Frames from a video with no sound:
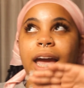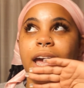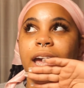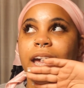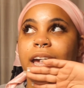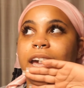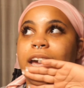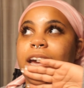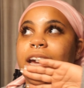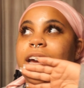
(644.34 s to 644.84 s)

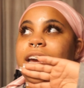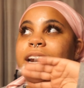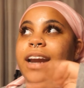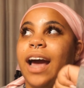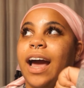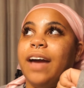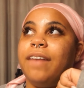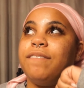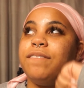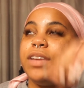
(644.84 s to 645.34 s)
and
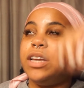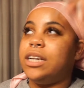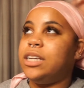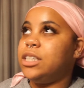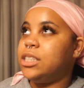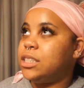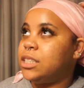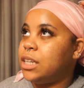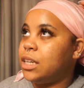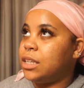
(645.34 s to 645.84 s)
I
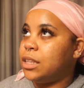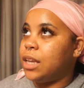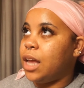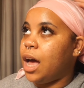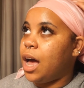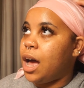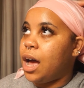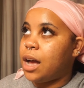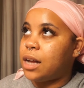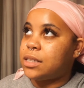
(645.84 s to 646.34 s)
finished the
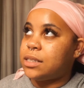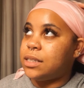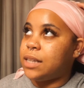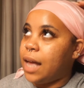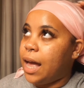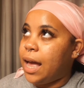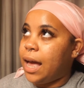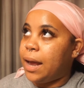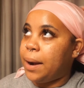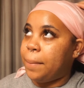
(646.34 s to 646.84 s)
locks
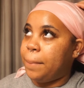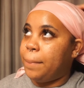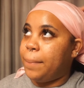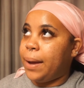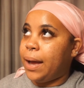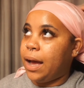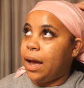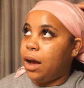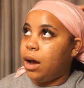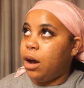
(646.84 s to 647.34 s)
at
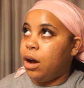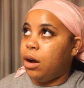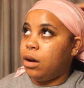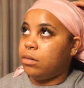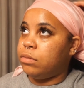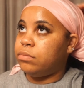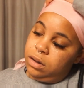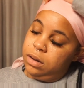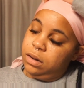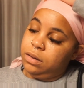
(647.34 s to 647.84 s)

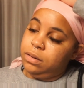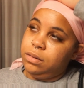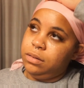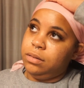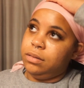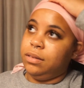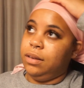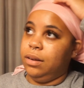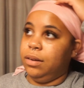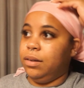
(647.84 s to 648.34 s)
about,
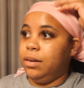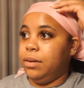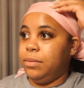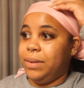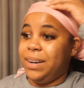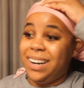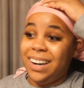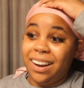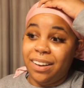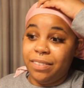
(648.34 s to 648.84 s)
oh Lord,
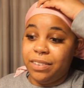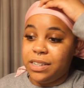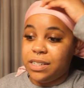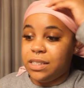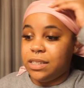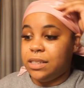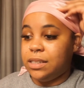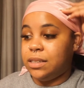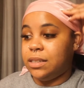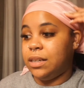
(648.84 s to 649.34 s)
when did I finish
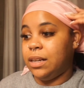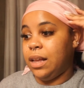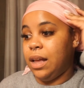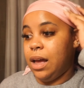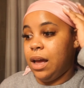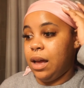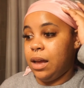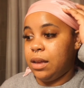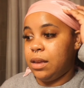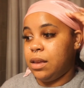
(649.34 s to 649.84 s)
these
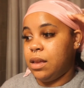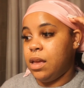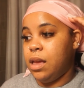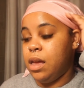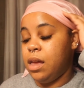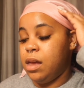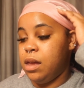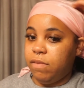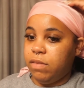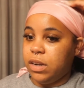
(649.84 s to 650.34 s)
locks?
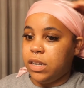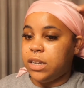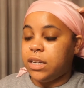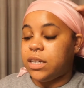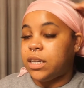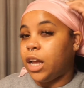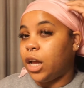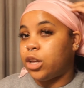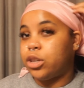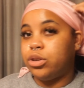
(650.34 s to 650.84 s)
I
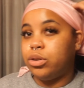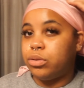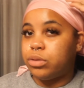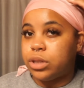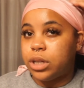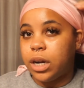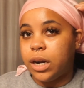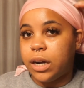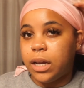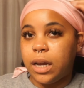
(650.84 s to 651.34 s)
finished like
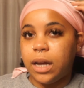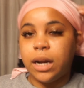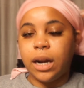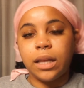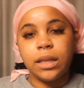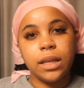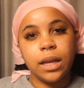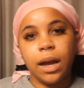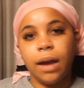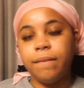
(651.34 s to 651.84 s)
2:30, and
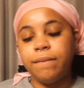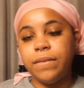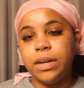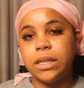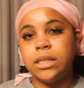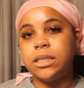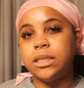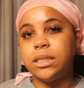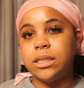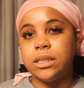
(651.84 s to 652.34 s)
I think I
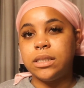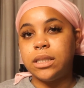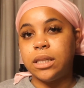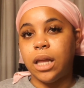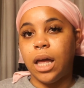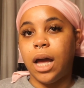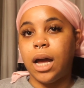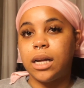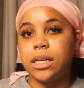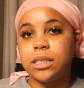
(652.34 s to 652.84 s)
finished these
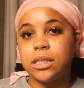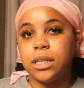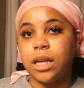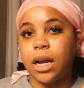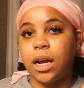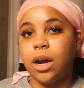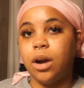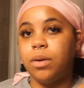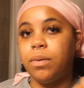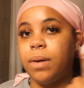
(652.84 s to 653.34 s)
locks
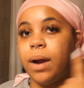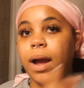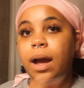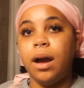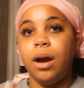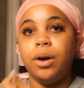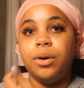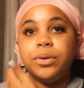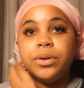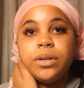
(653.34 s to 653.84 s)
like
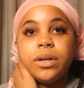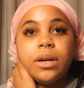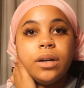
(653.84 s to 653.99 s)
around